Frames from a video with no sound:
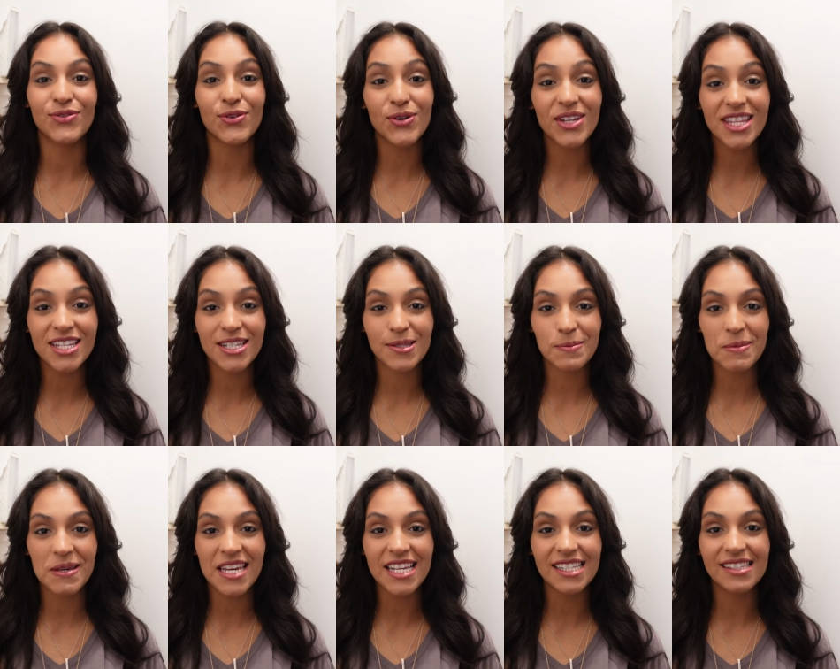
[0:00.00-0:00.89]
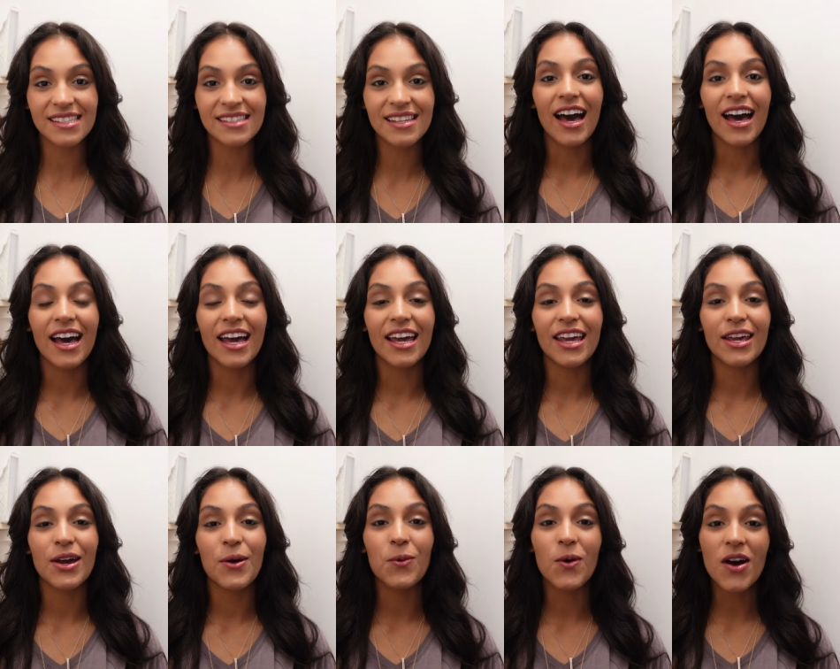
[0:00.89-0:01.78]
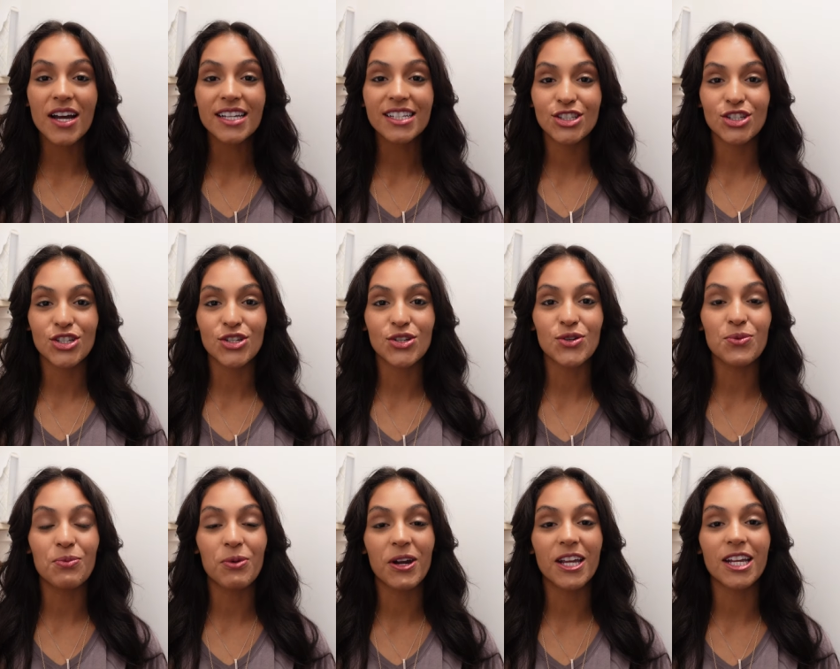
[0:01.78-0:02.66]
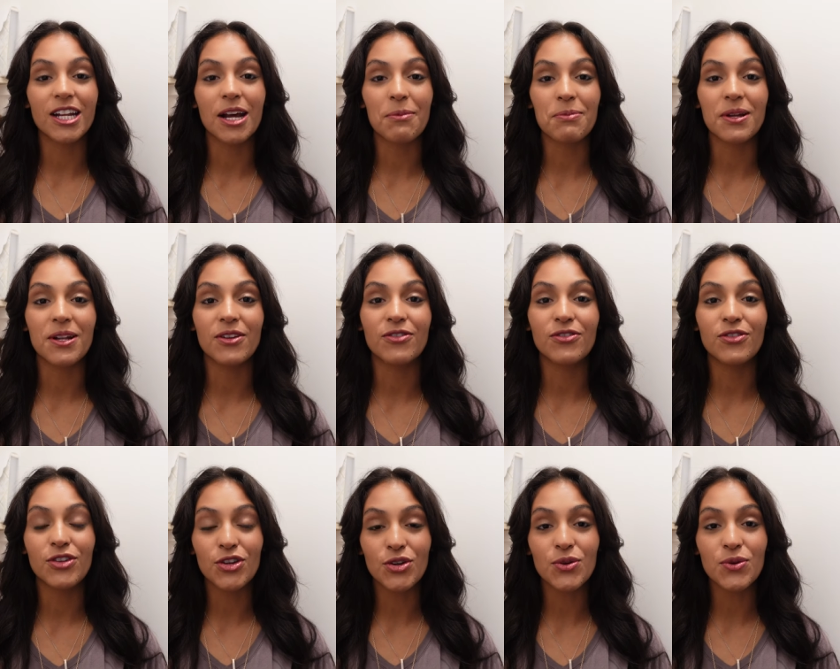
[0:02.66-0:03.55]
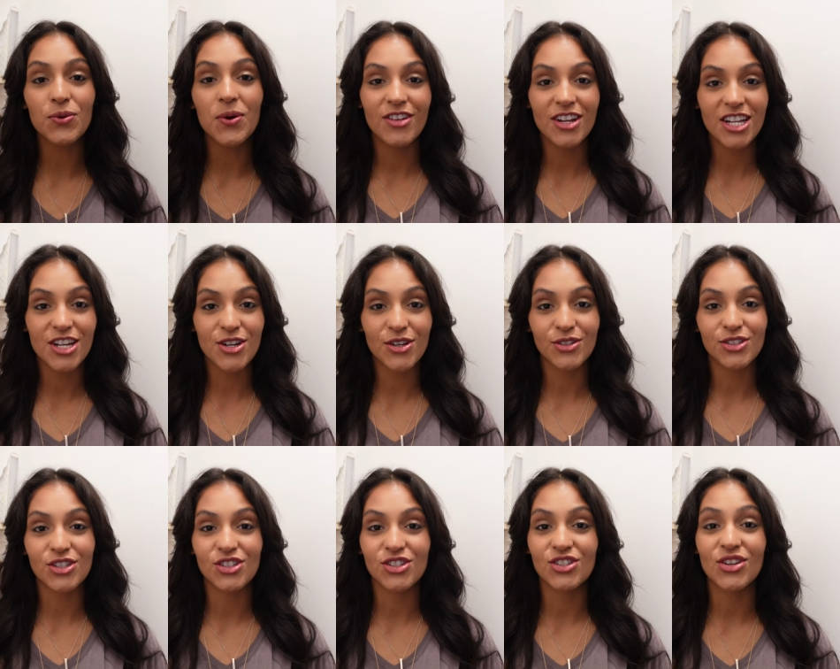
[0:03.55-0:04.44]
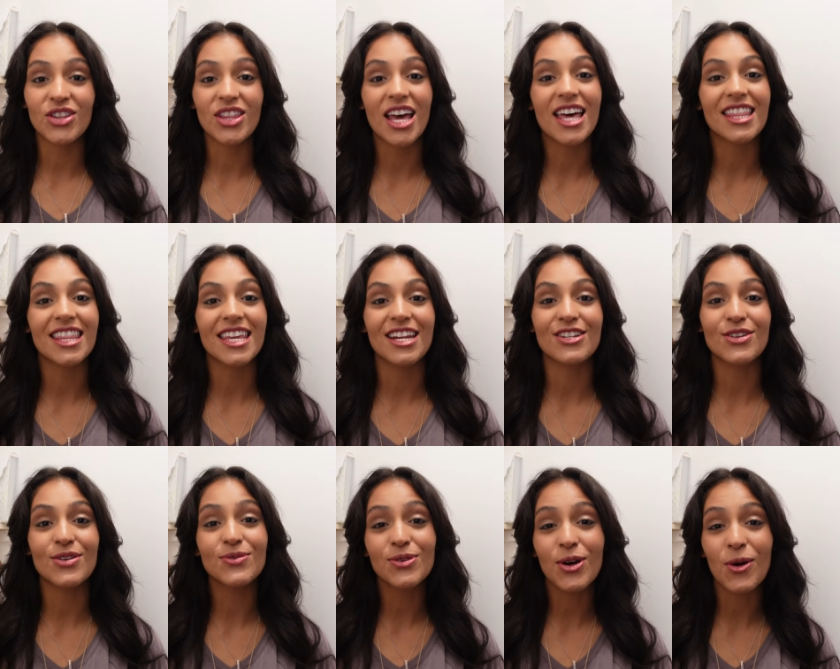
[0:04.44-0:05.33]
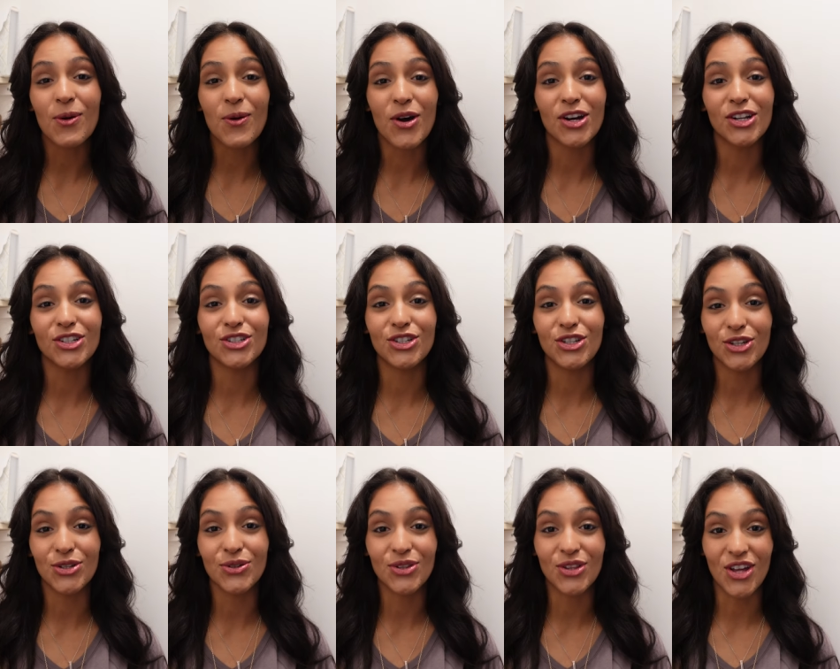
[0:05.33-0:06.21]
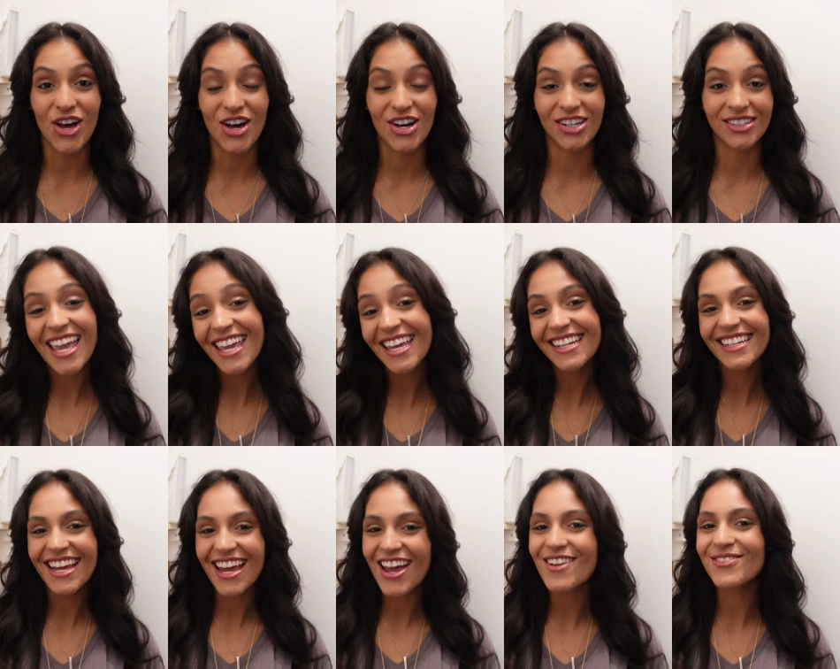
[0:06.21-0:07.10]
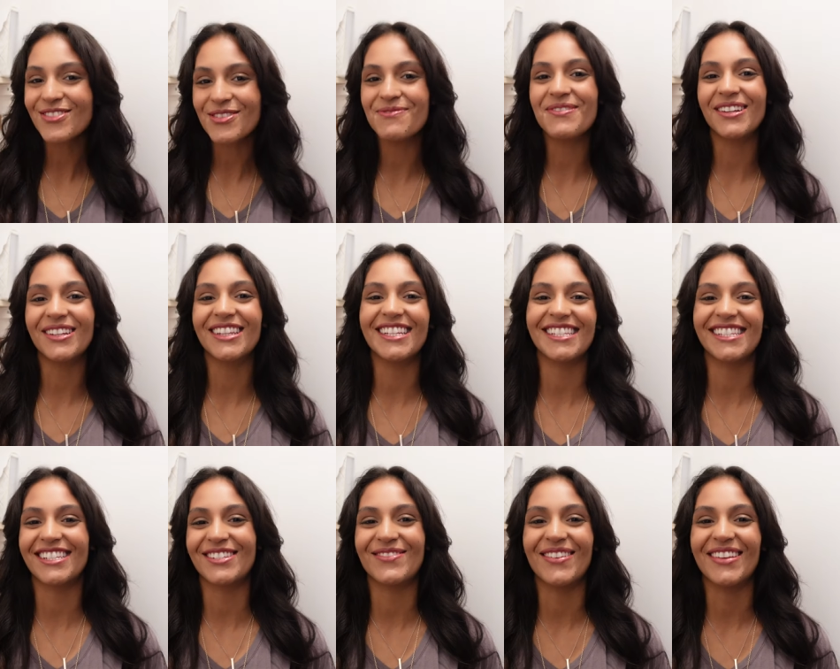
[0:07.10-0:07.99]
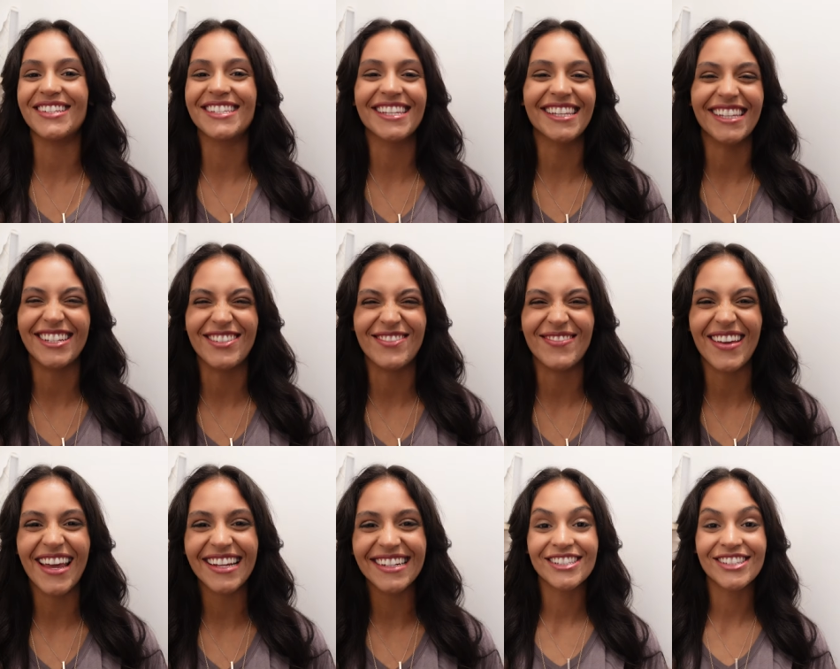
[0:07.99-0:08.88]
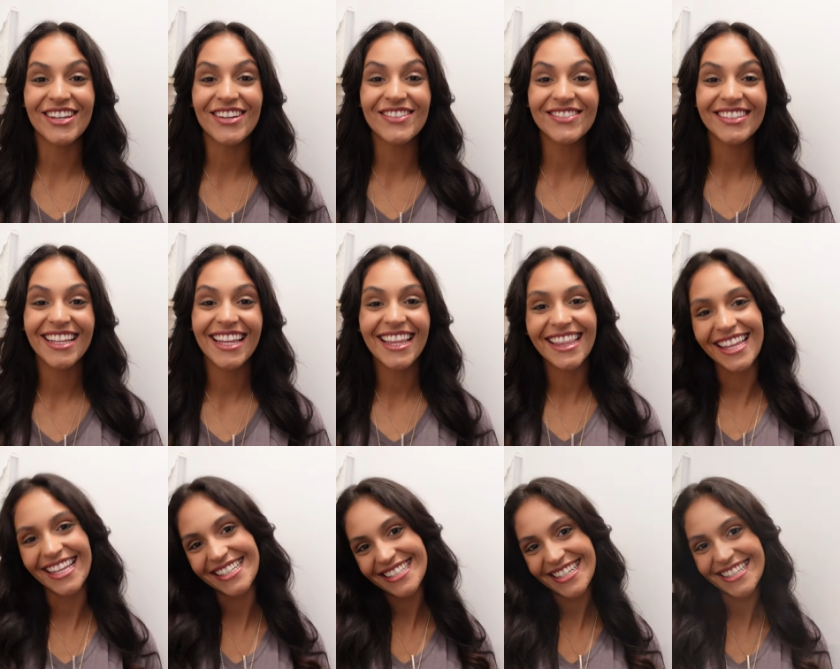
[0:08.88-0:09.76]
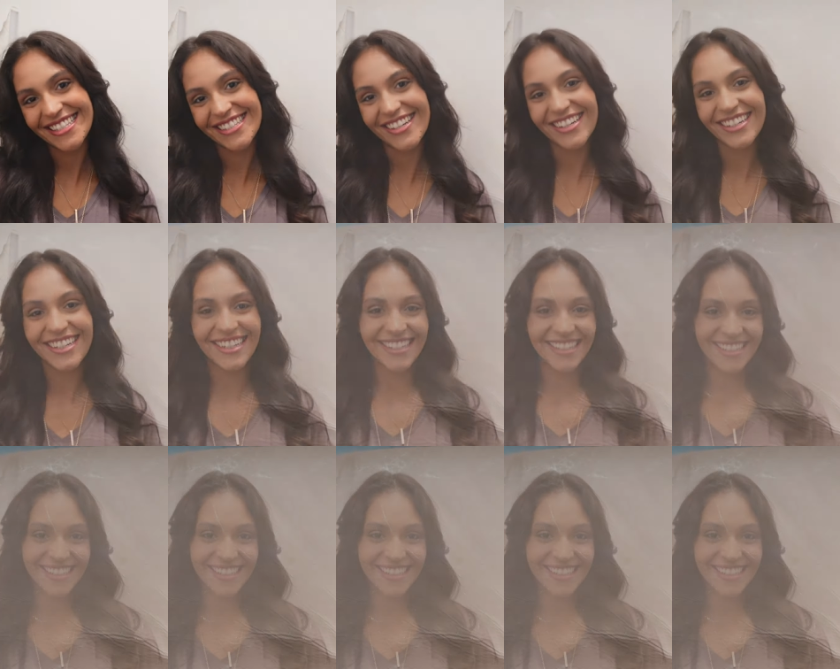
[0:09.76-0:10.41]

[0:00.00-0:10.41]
for this piece, I want to break it up in a few videos so that they don't go on too long. And I have to build the suspense a little bit. So, let's get started.